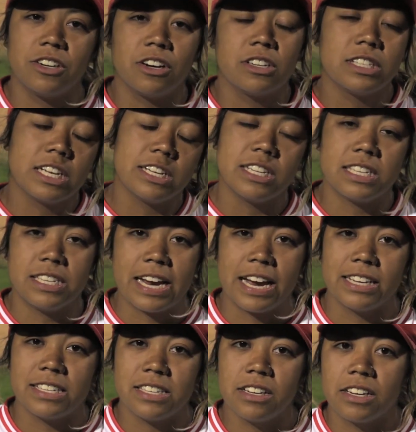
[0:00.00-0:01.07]
girls in the
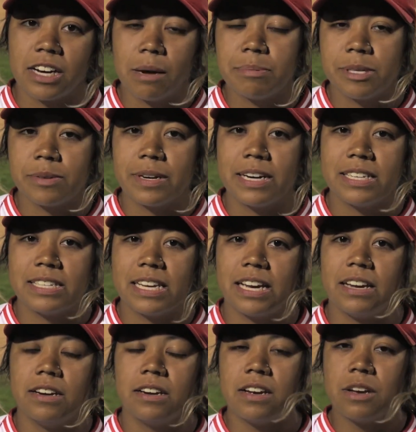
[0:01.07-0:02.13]
stands to look up to us,
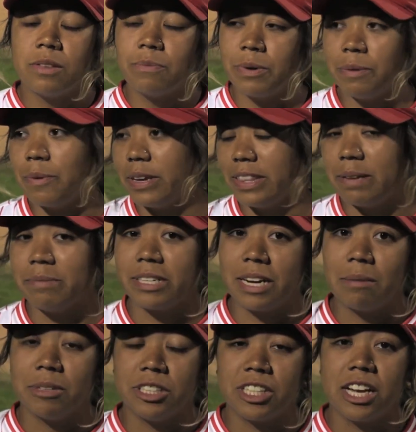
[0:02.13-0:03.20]
and we want them to
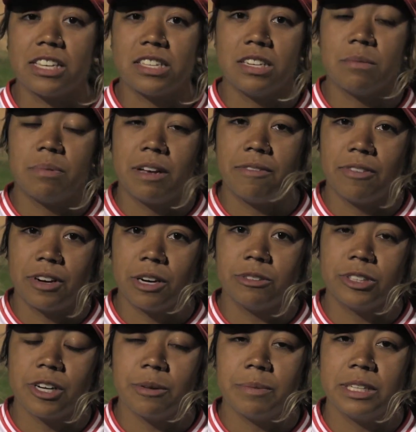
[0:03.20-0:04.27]
come to Judson and play for
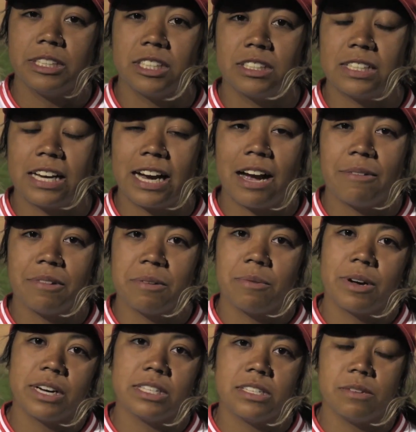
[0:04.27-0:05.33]
Coach Irby just like how we
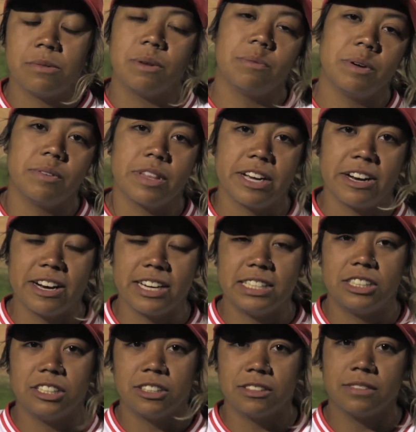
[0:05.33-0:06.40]
wanted to when we were their age.